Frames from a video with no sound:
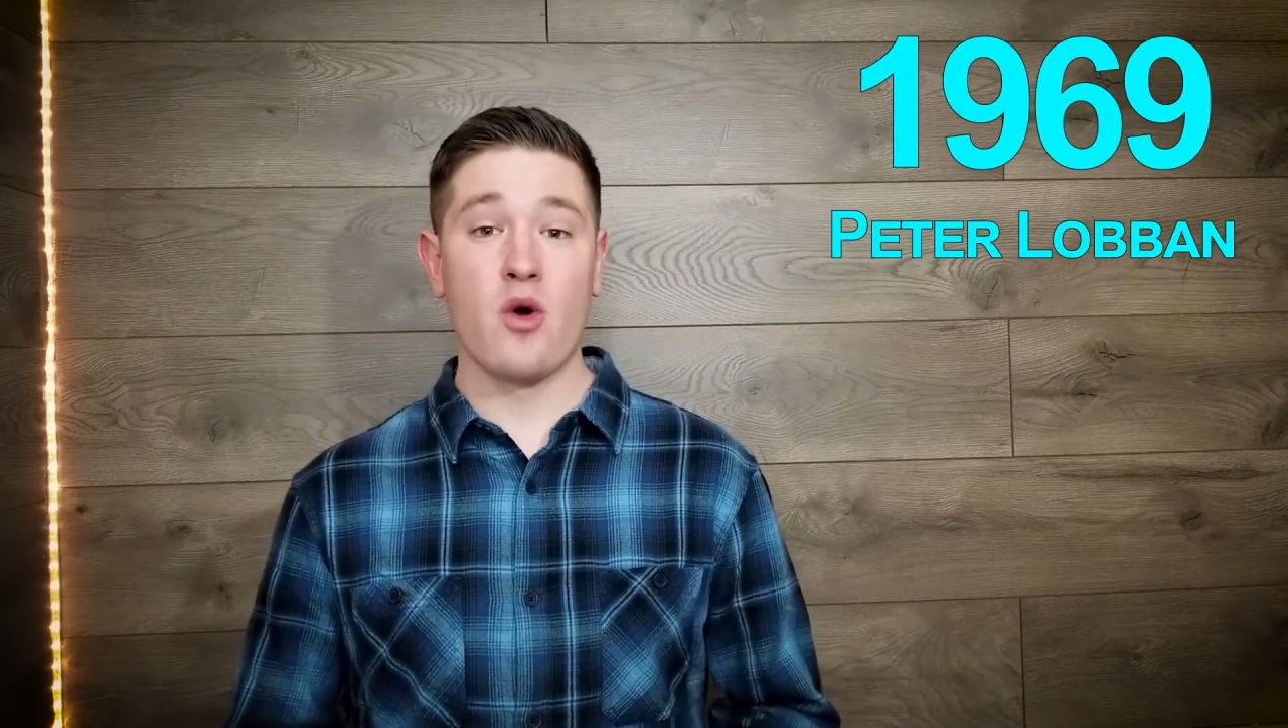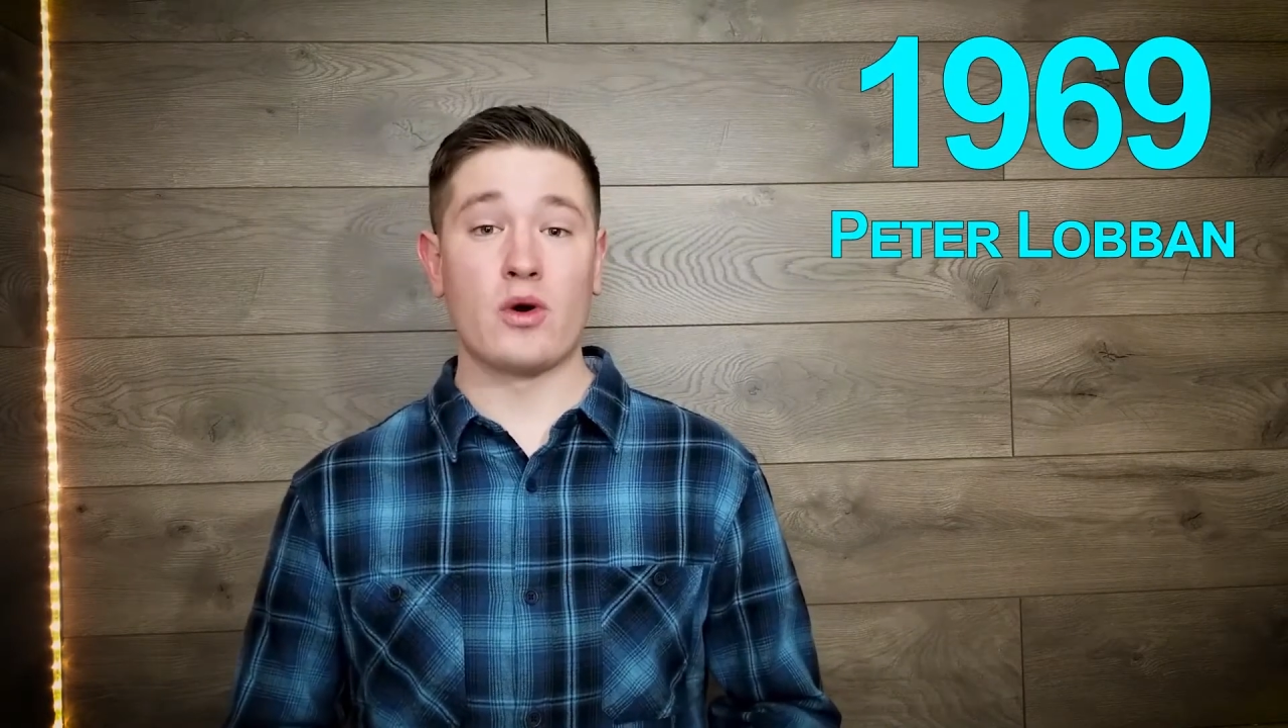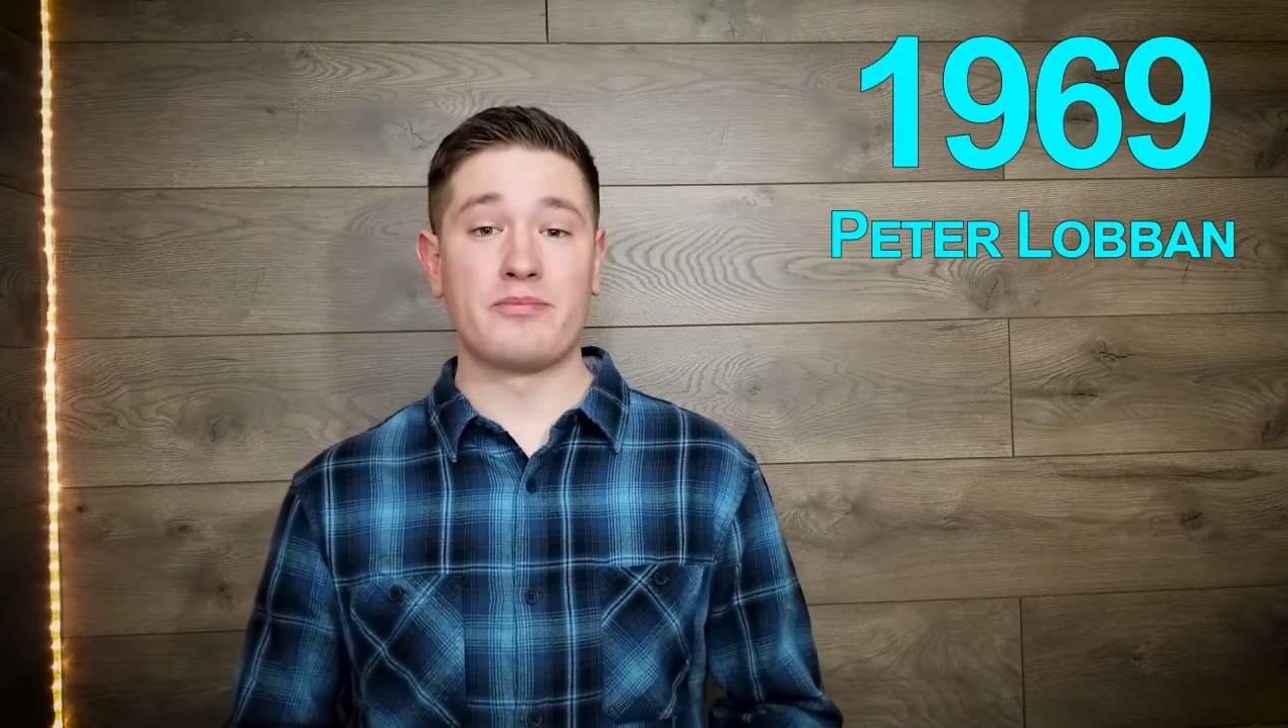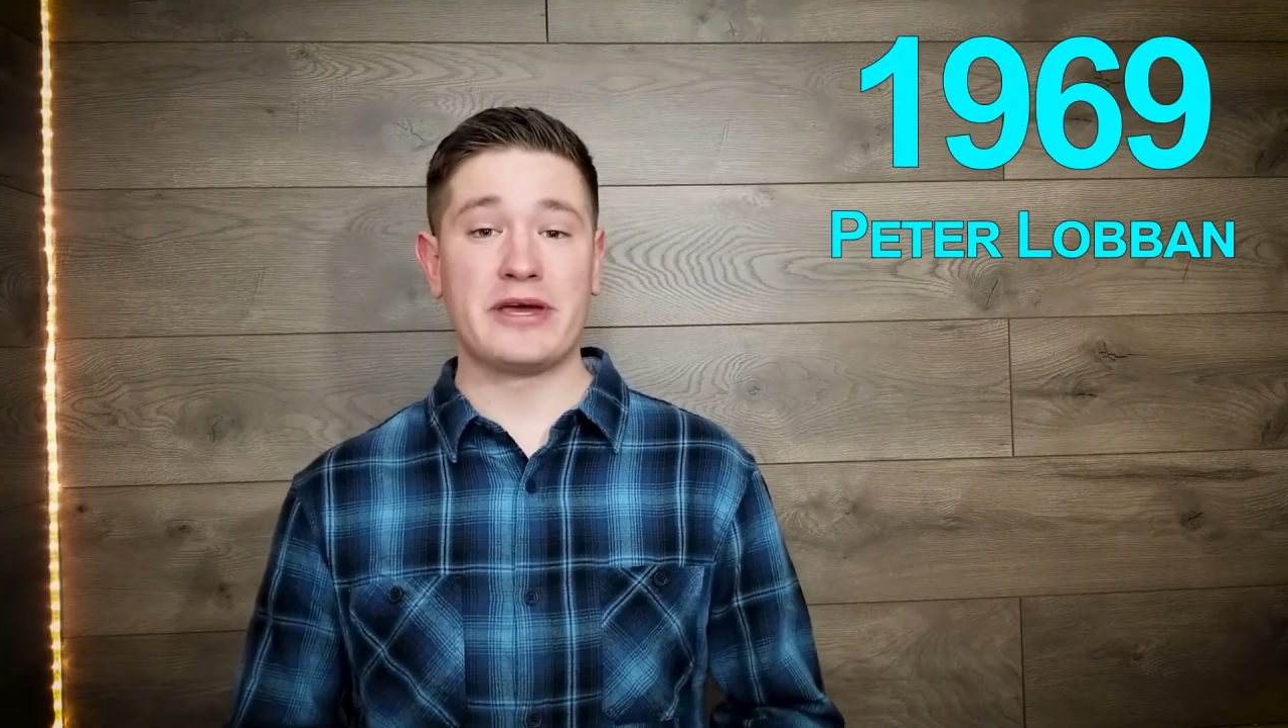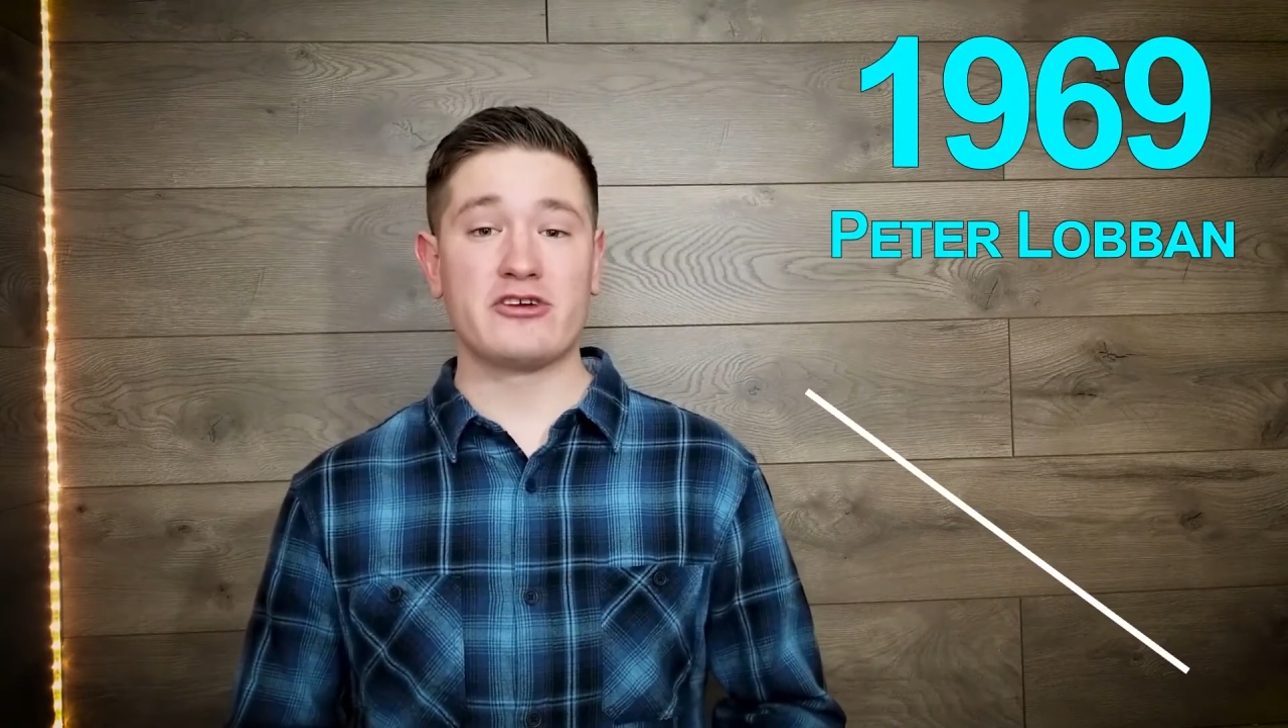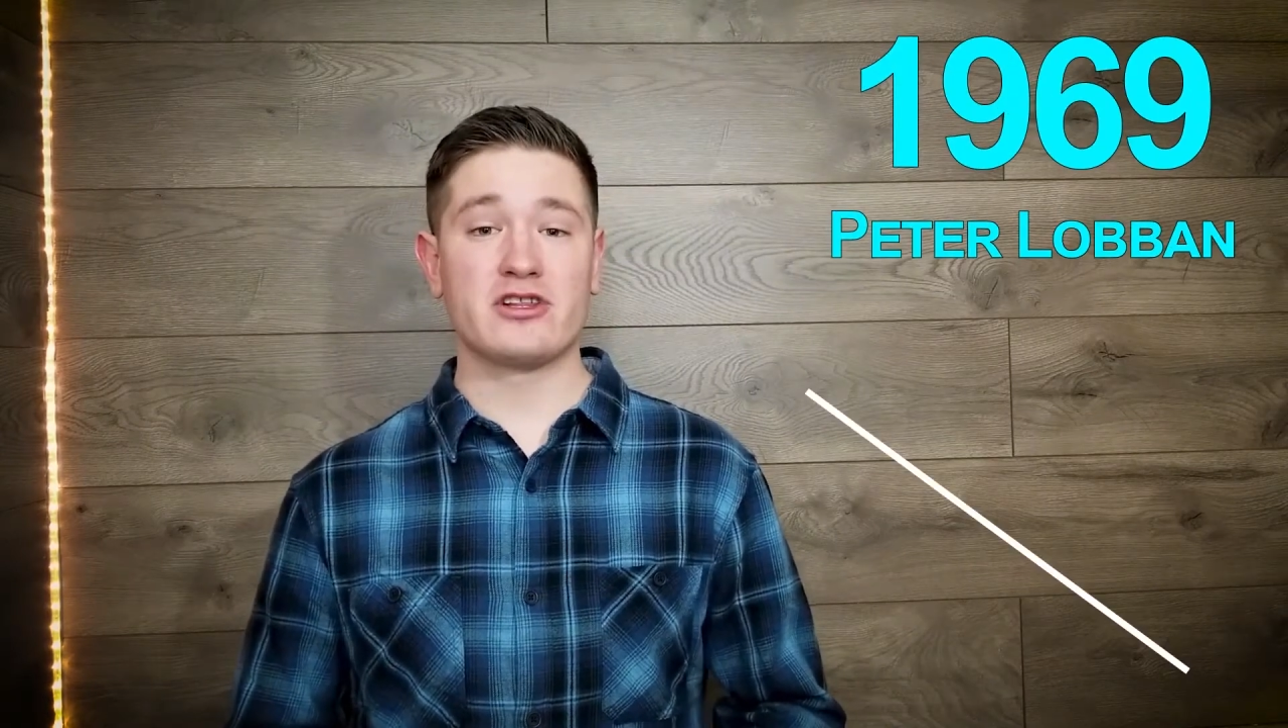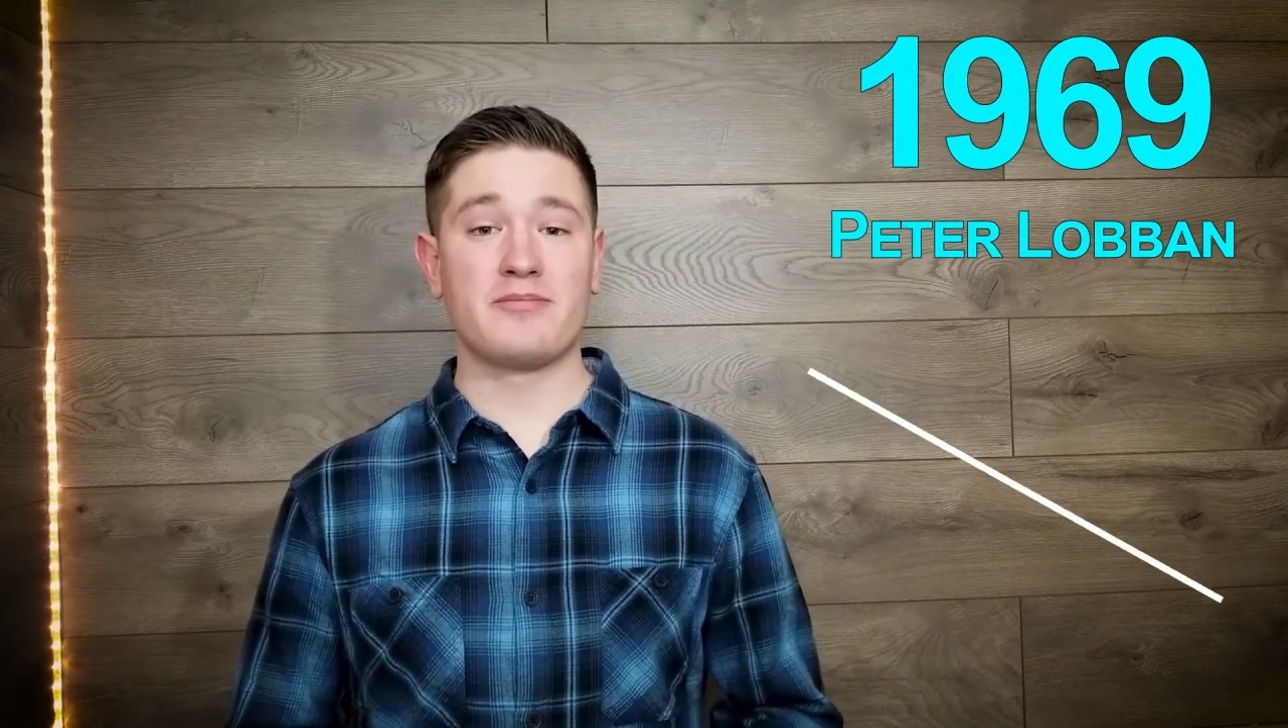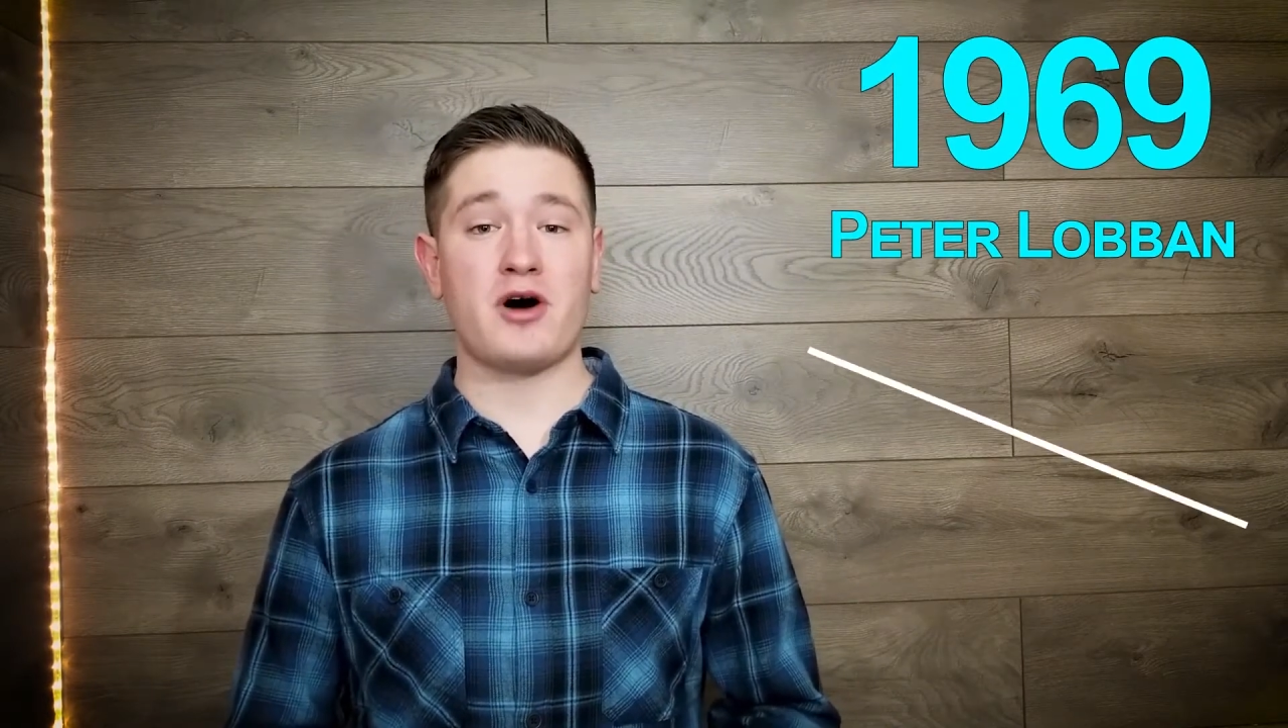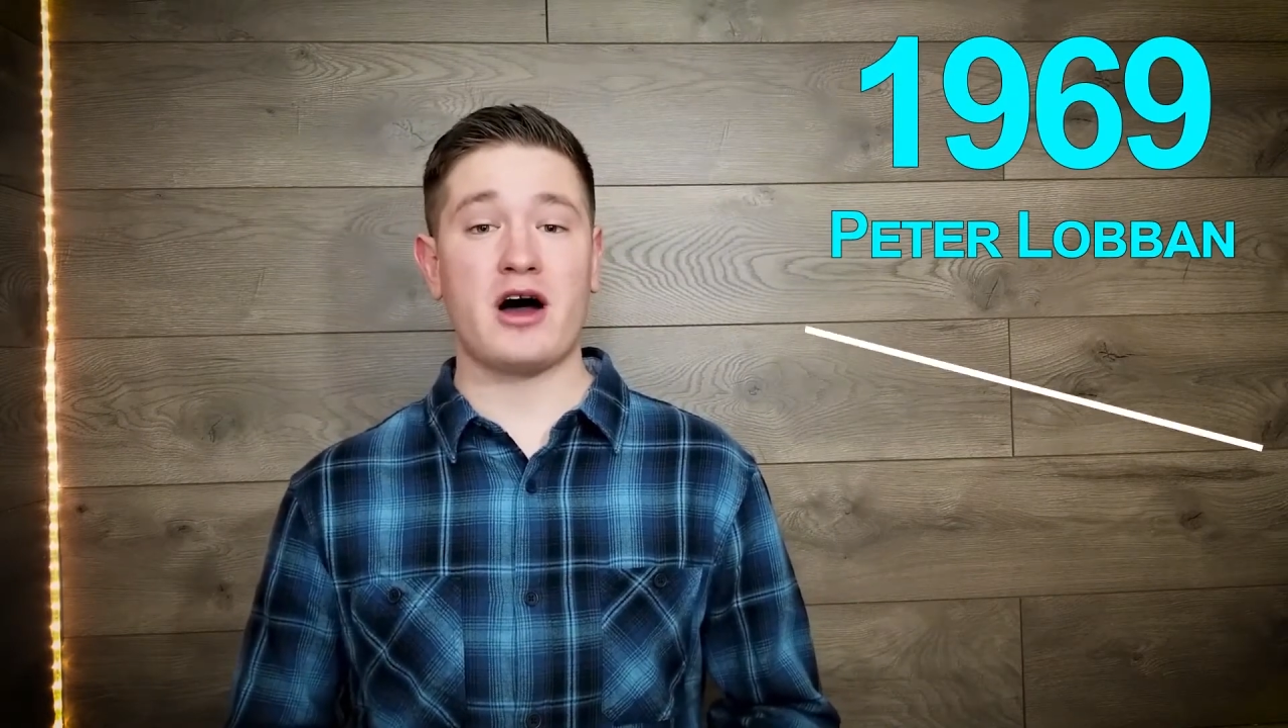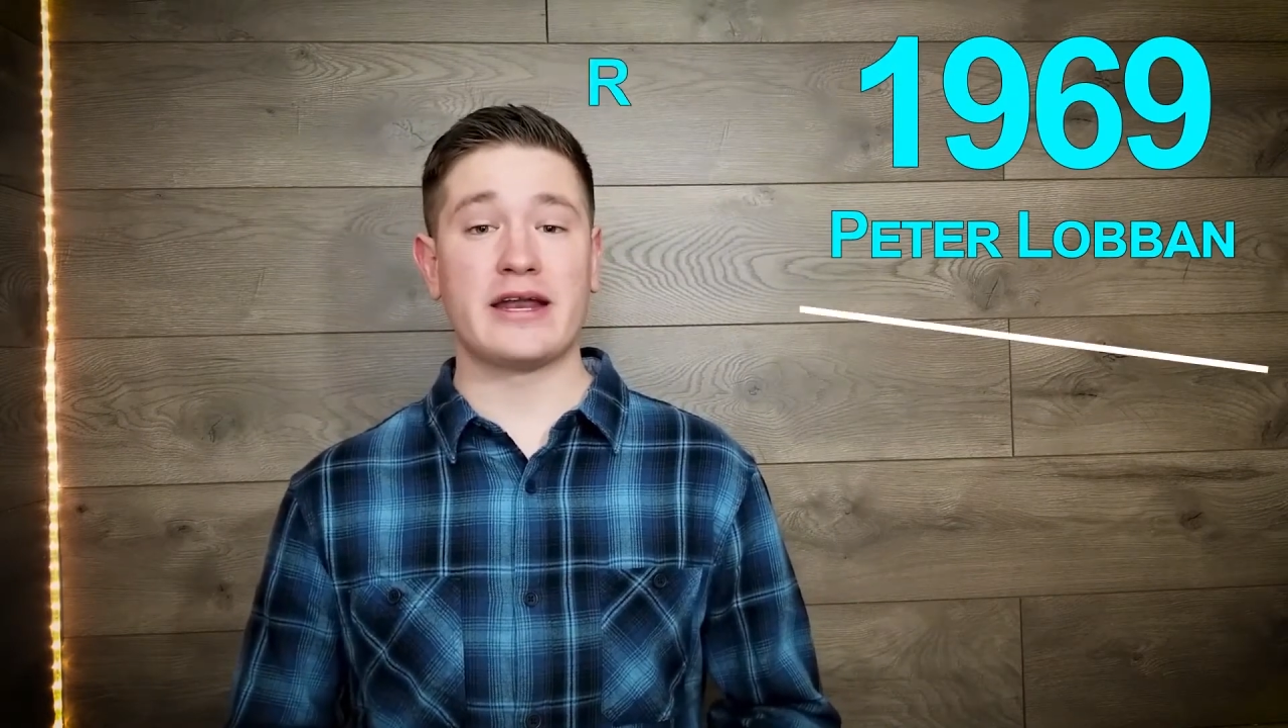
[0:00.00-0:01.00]
when Peter Le
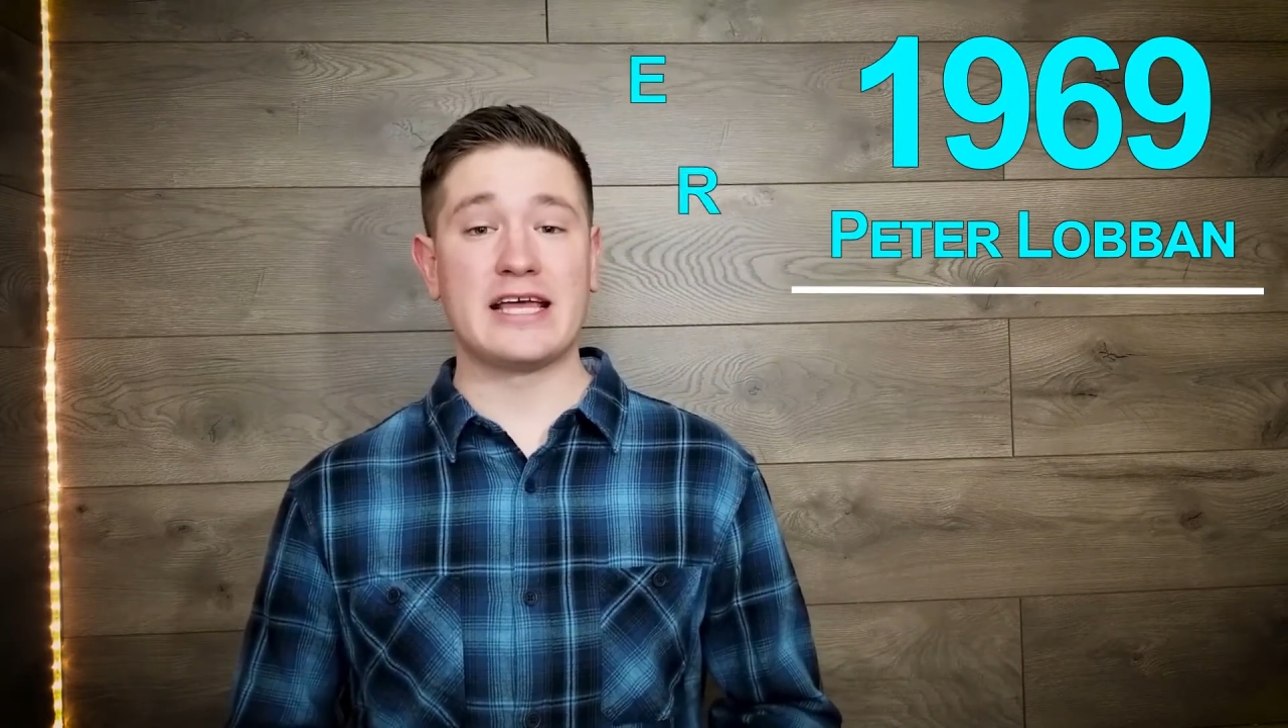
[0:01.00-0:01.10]
Bon